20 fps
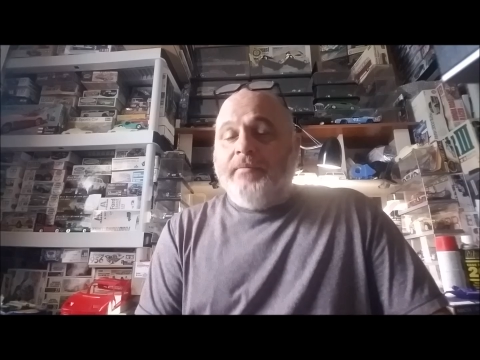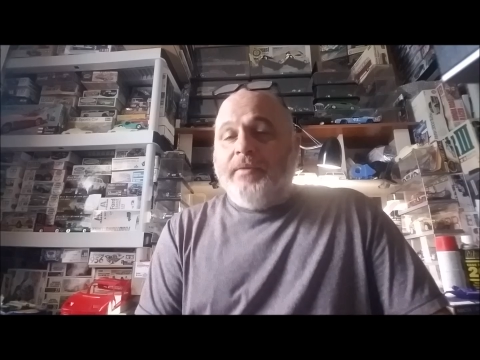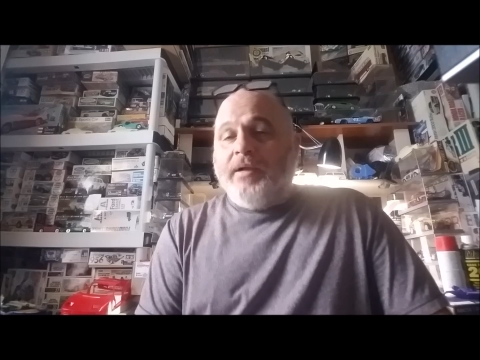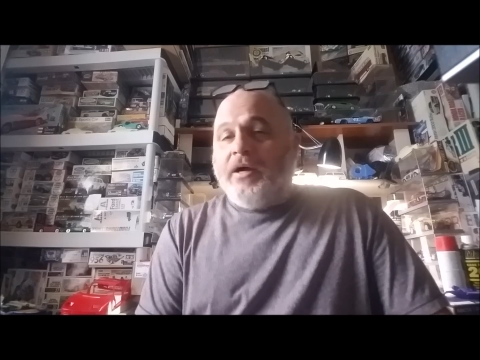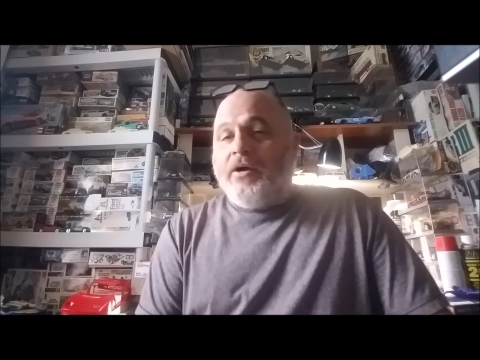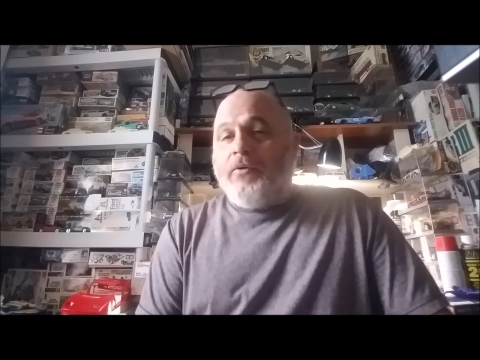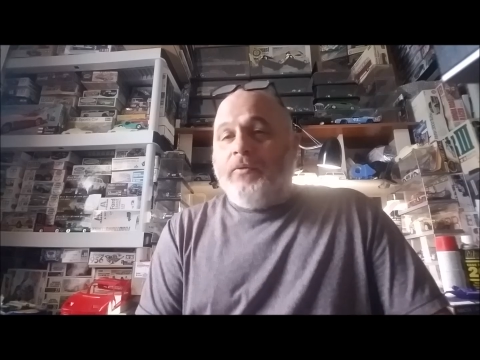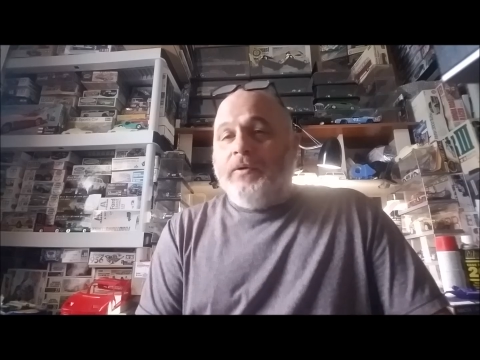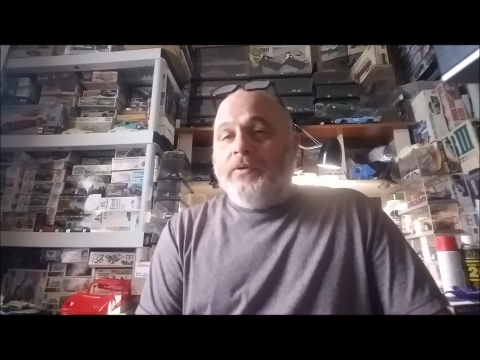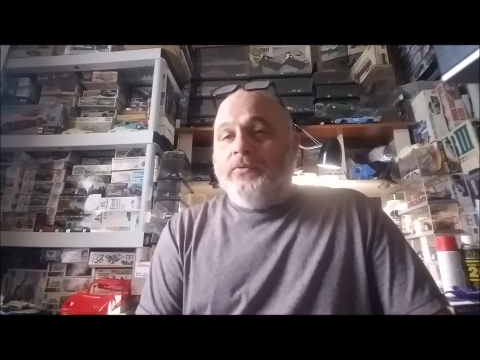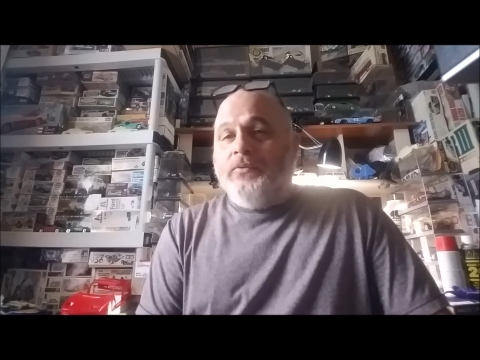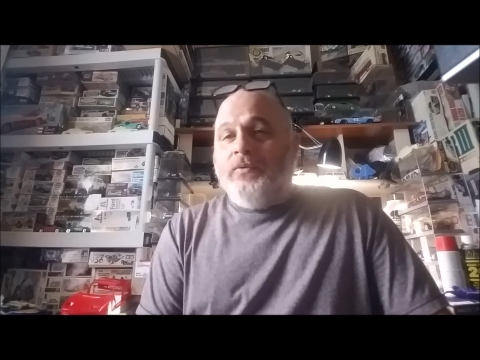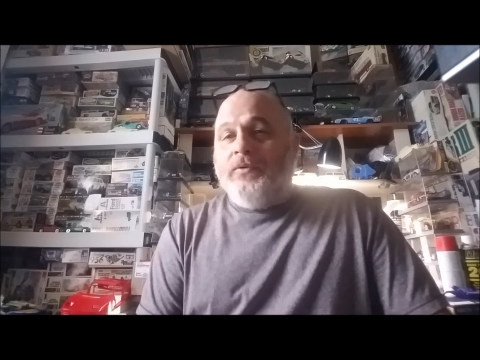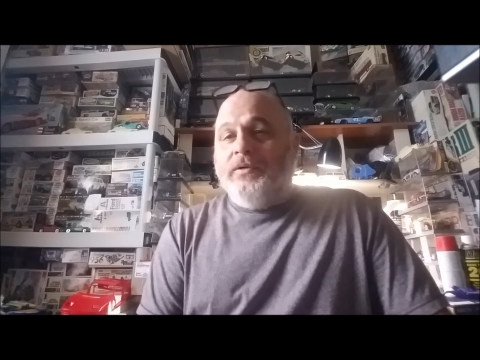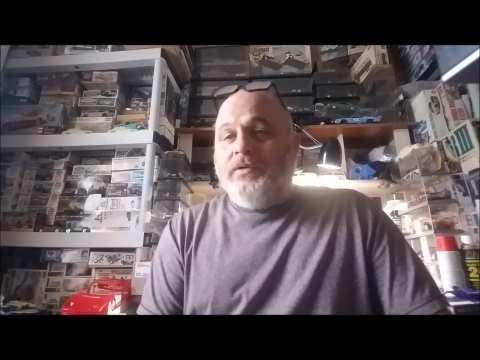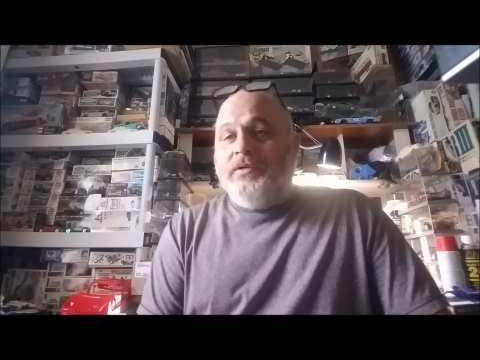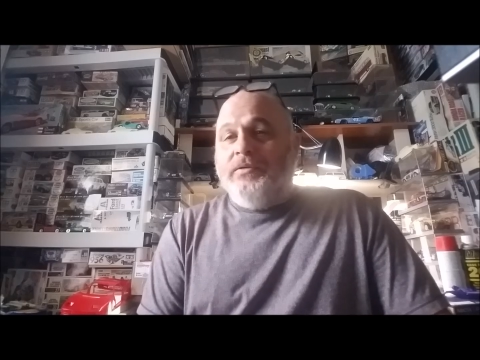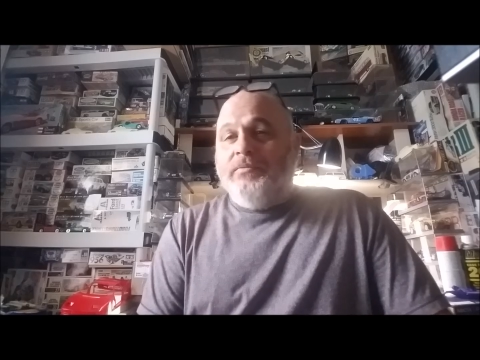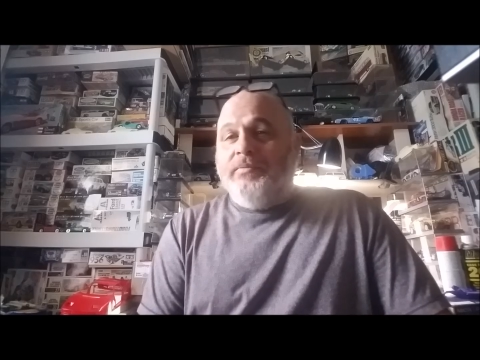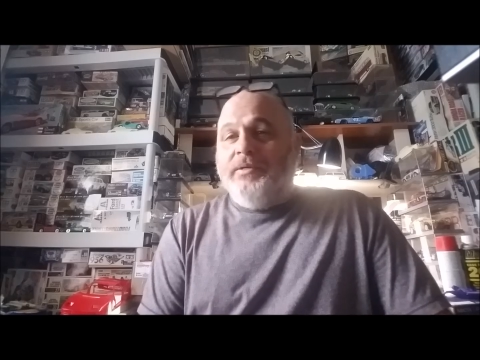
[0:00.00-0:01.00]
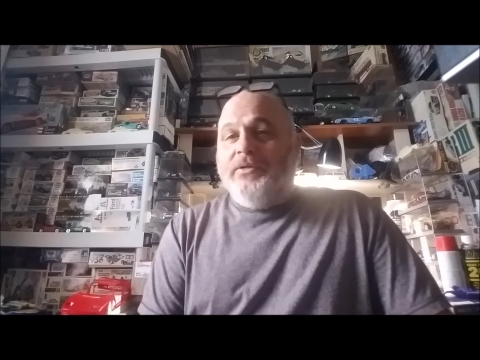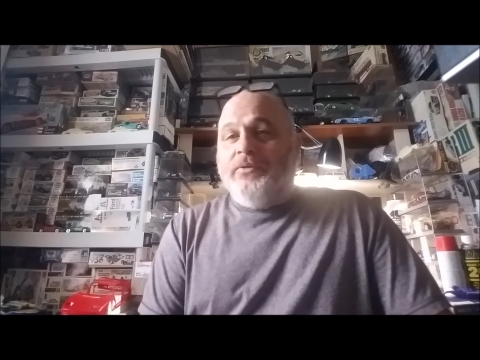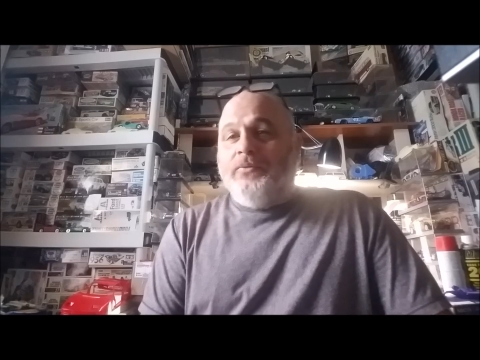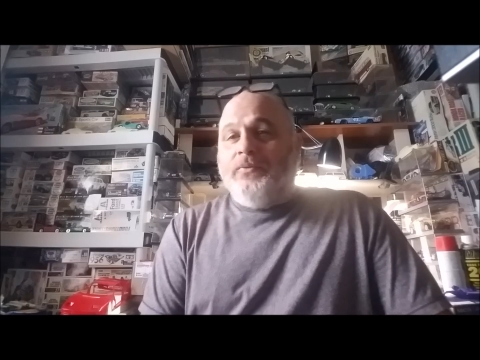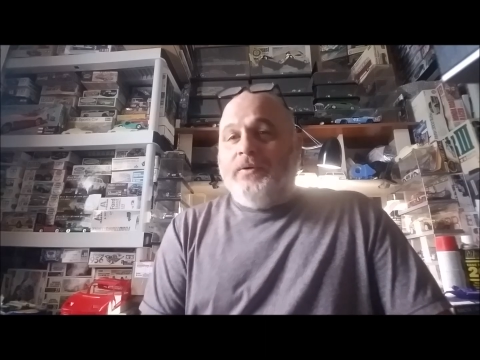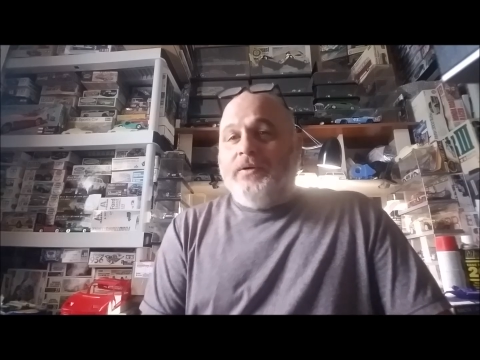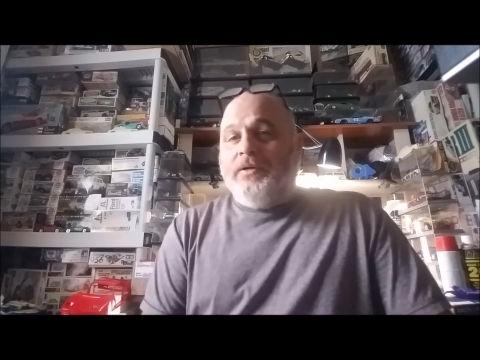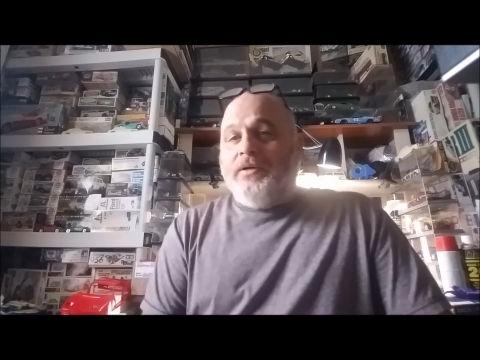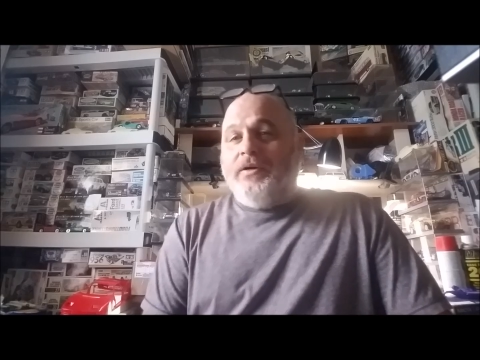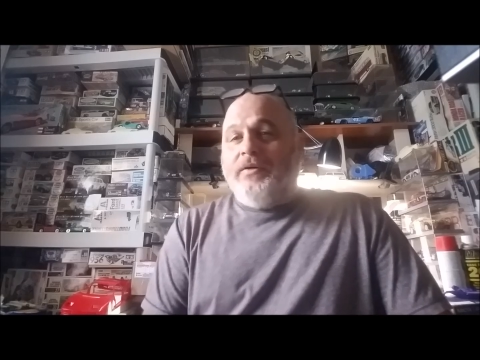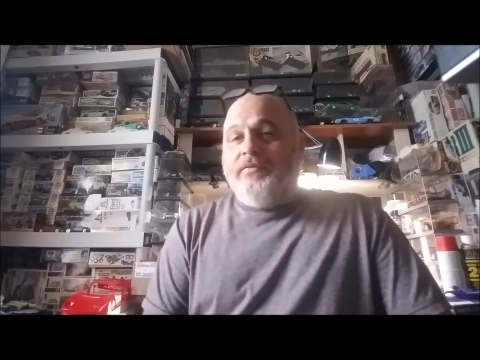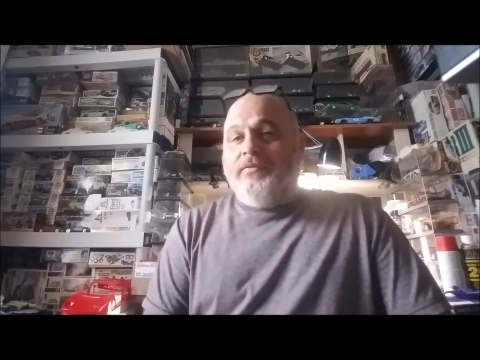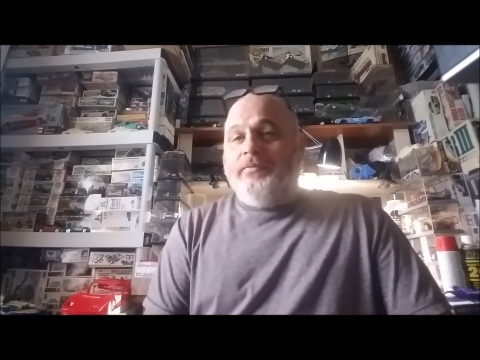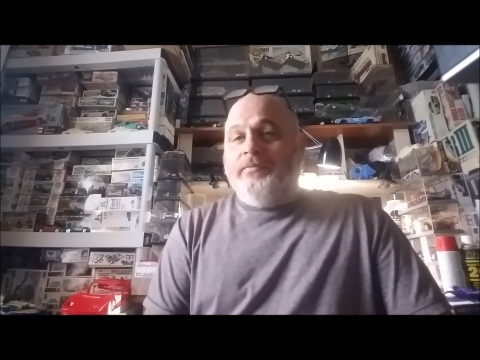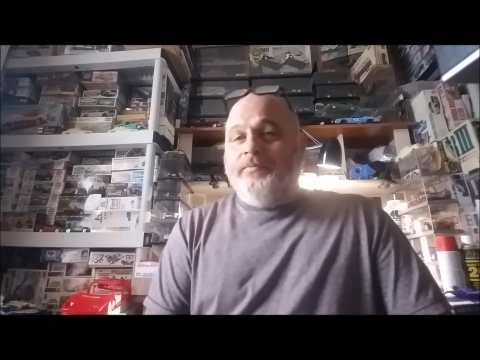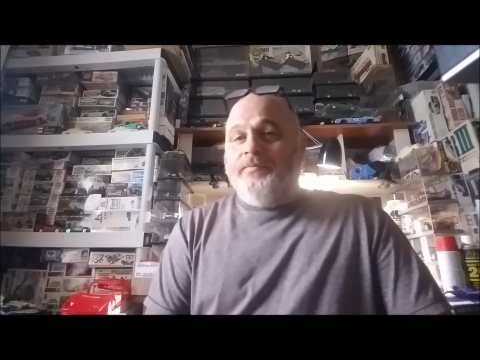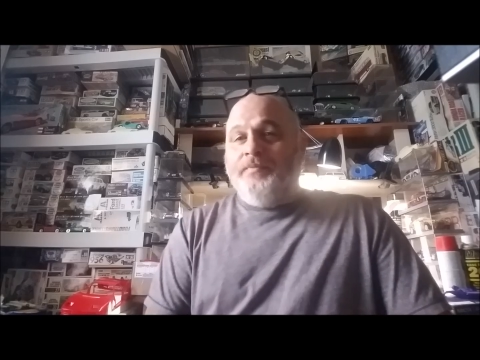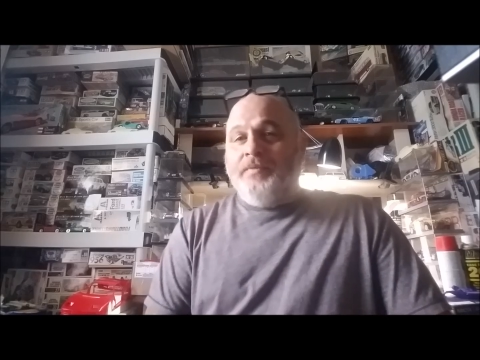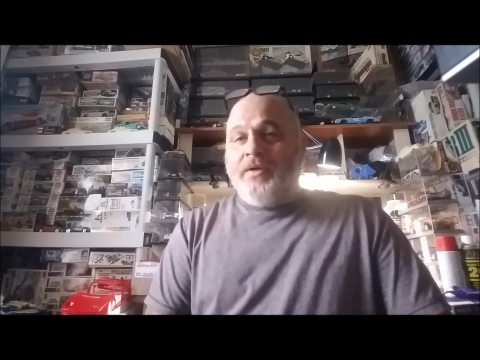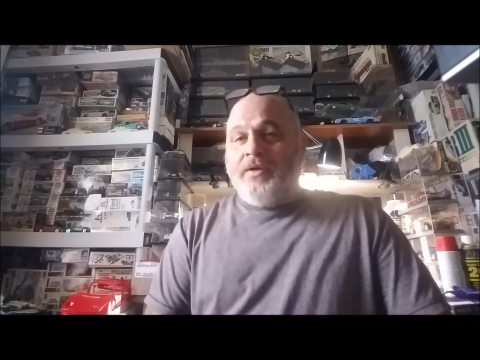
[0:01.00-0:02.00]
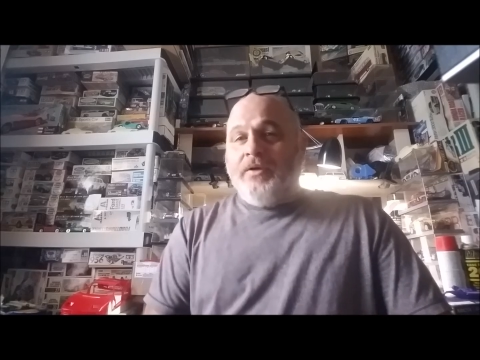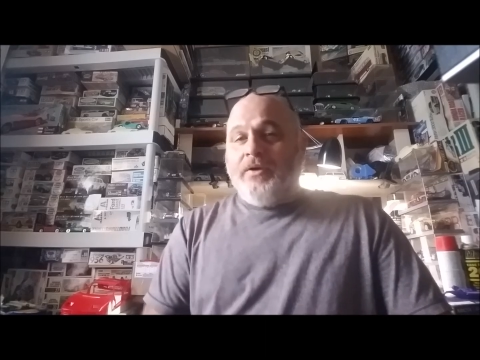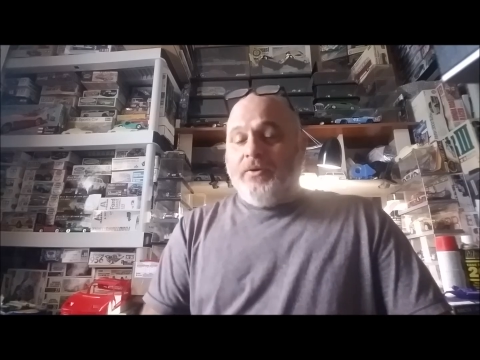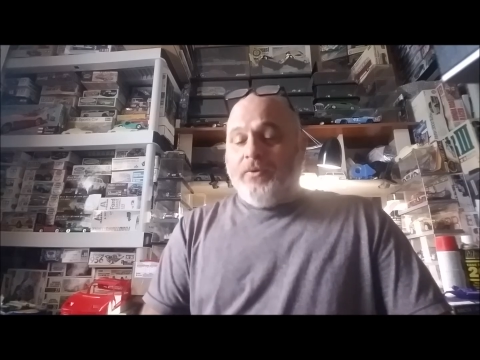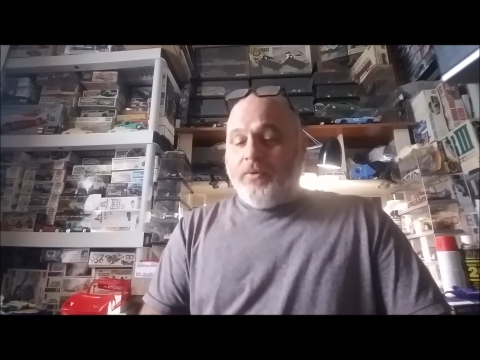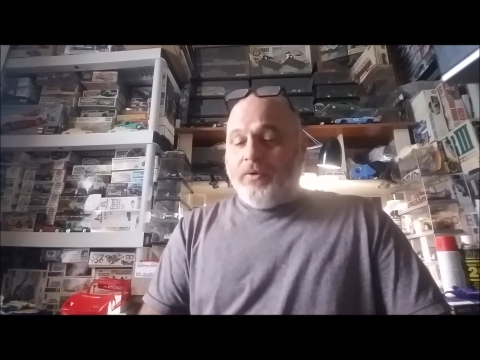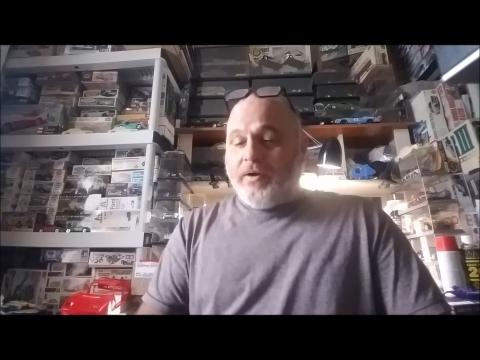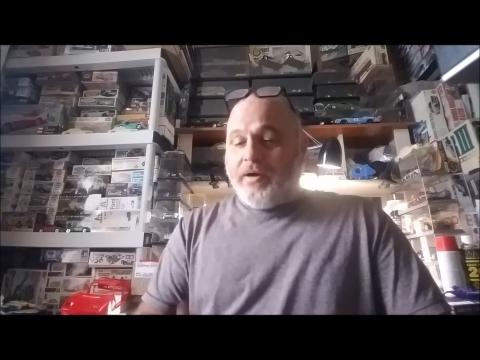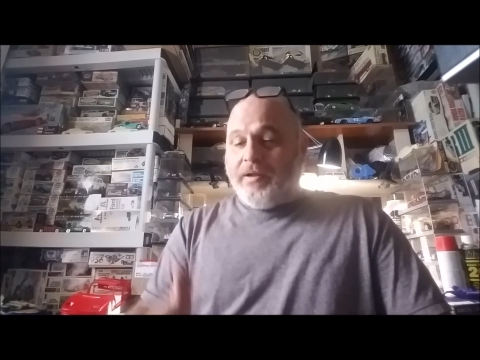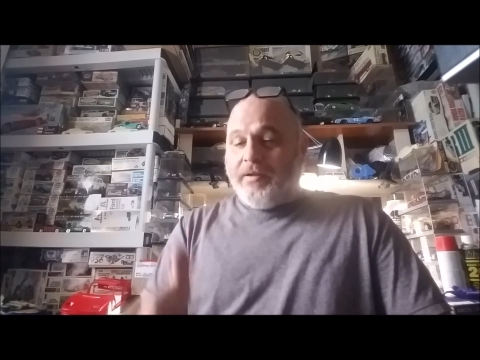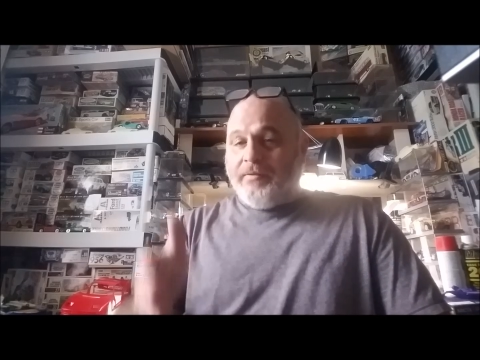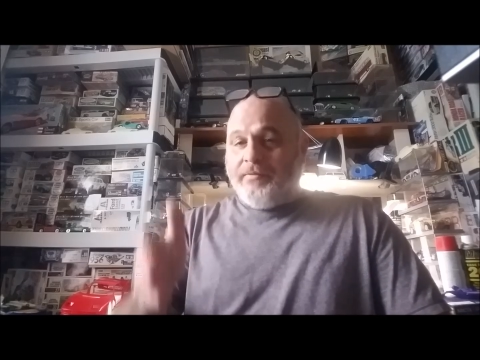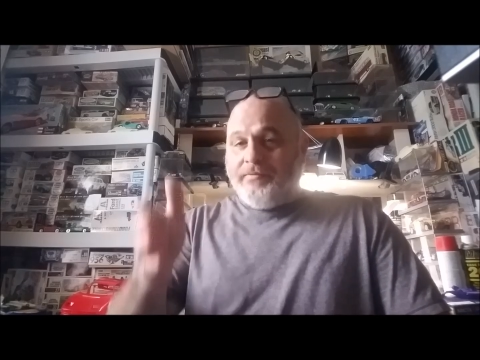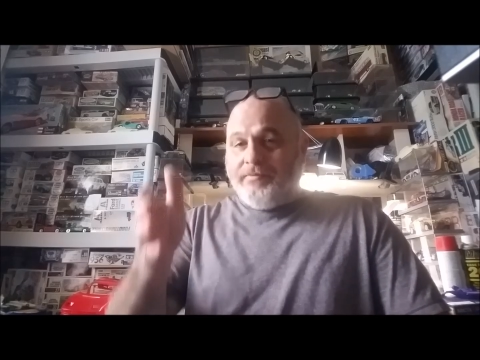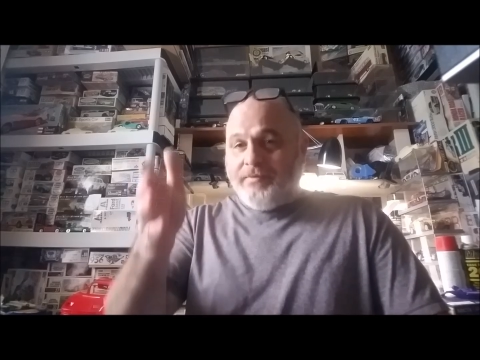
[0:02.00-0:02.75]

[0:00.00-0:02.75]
I always wanted to build one of them where I